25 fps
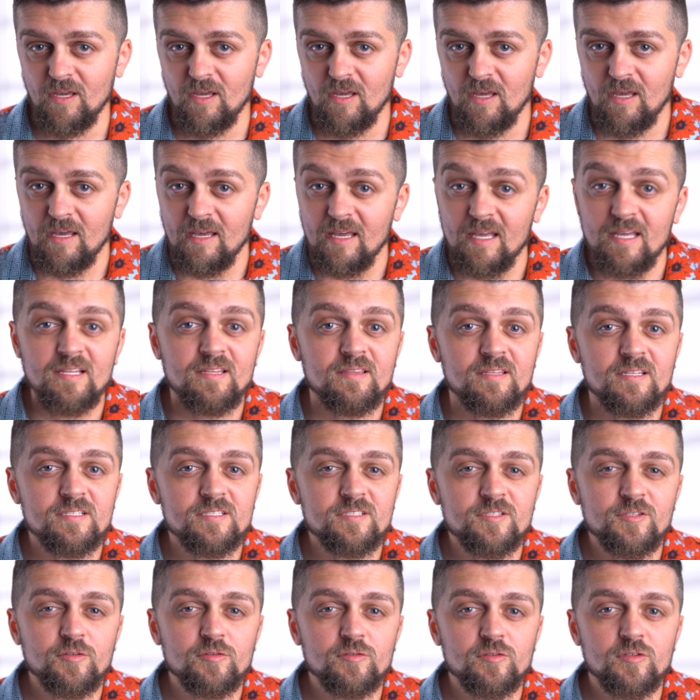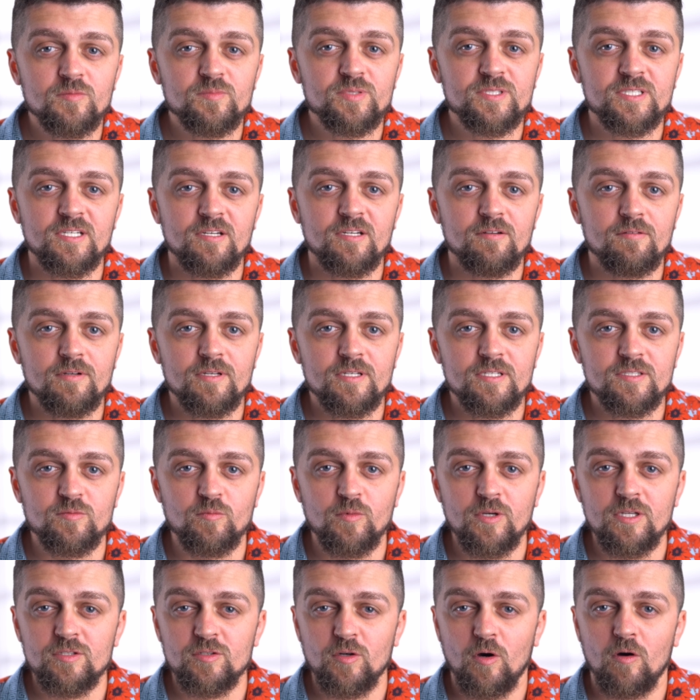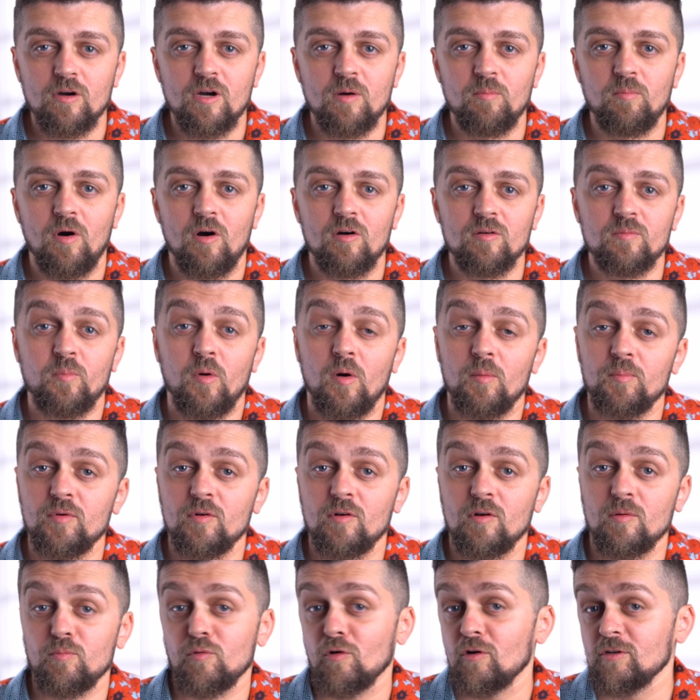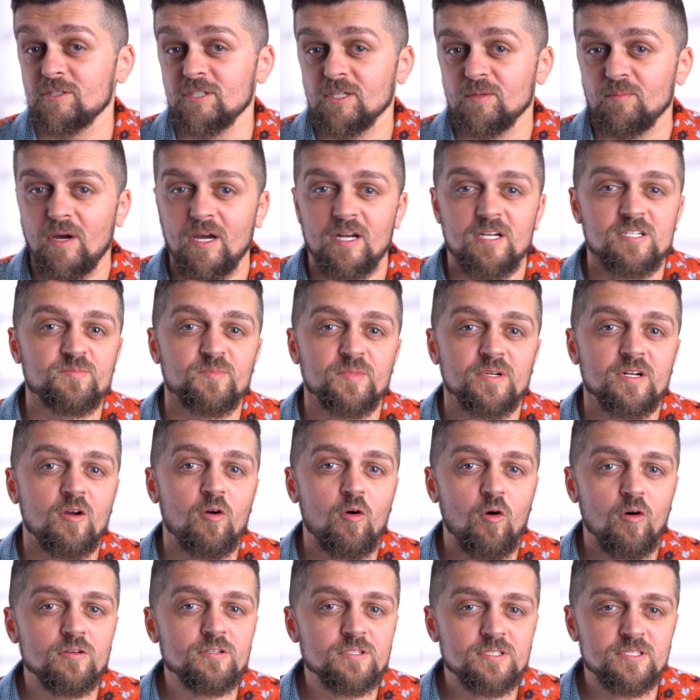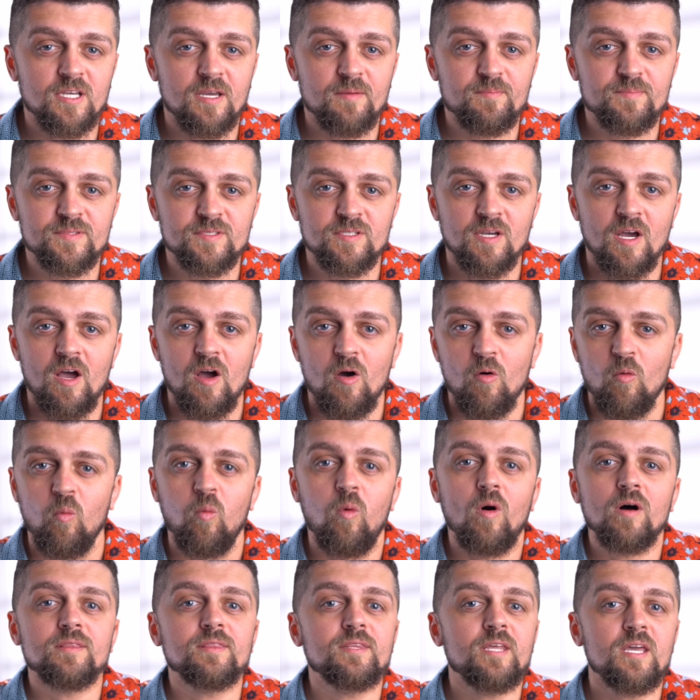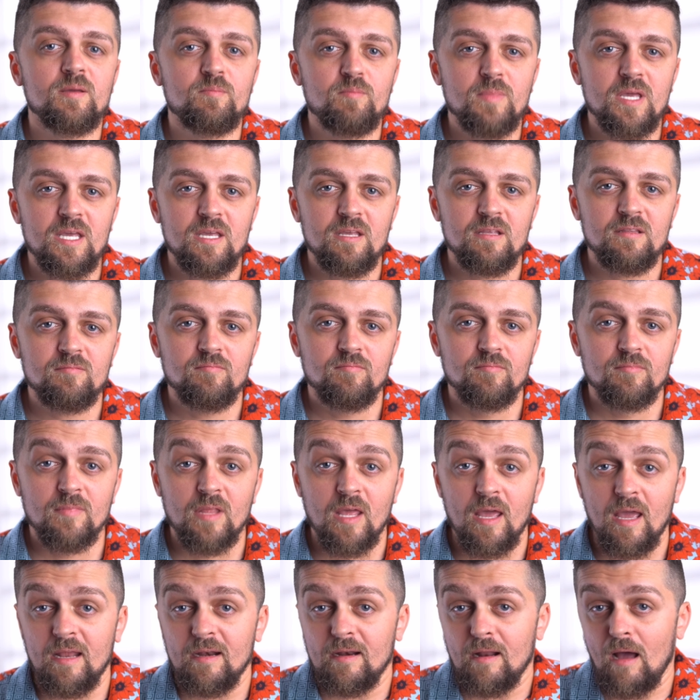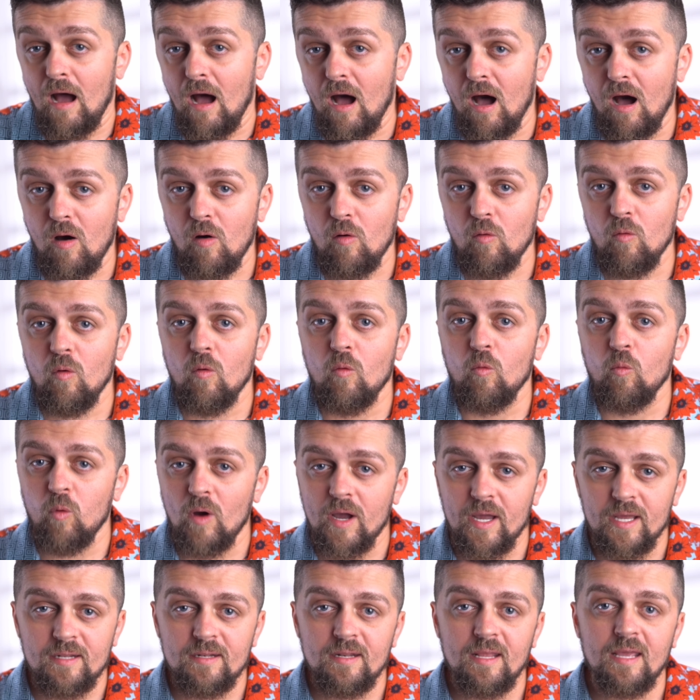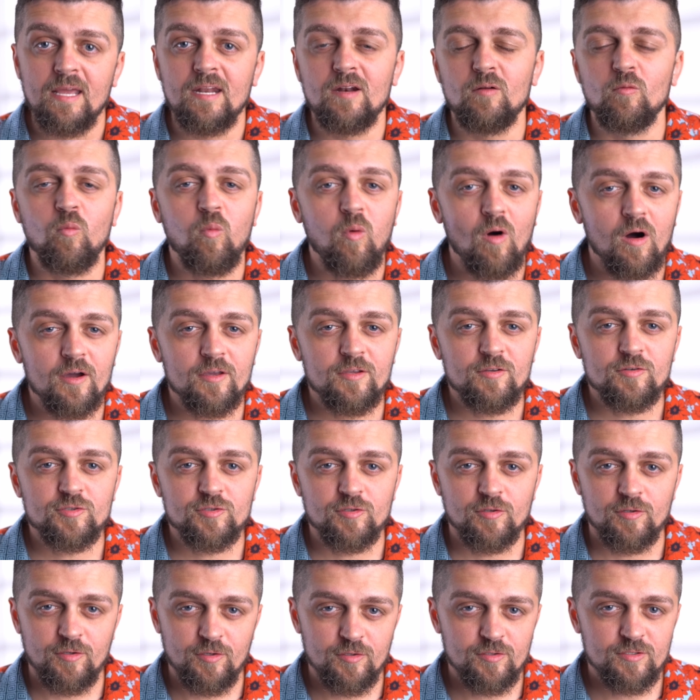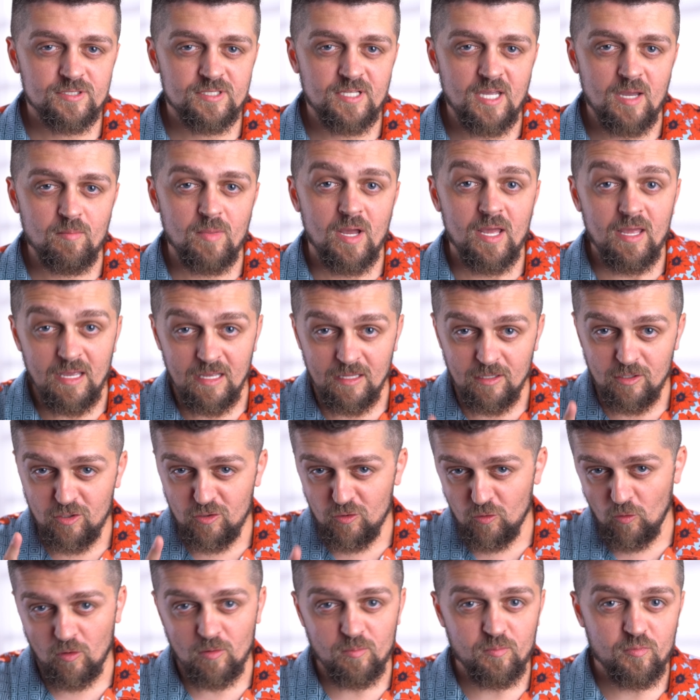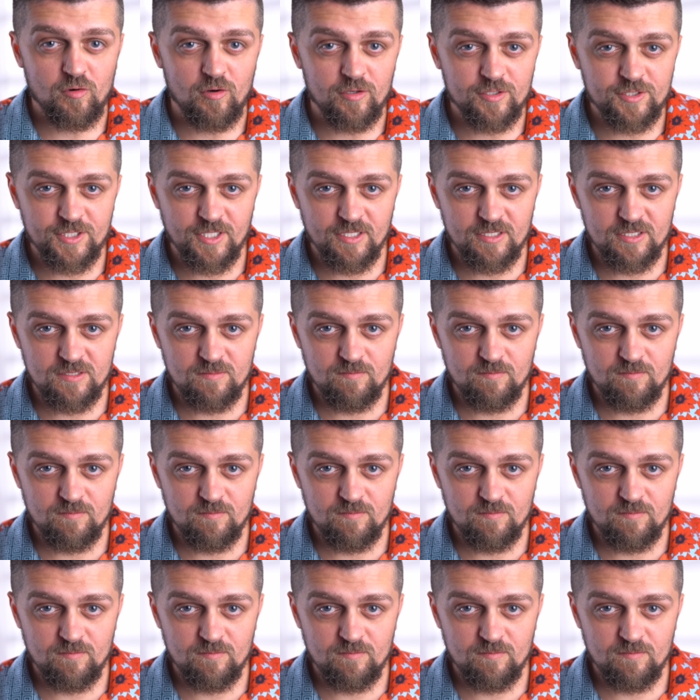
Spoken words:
In this YouTube series, we talk about popular project management concepts, what they mean, and how, when, and why you should use them in your projects.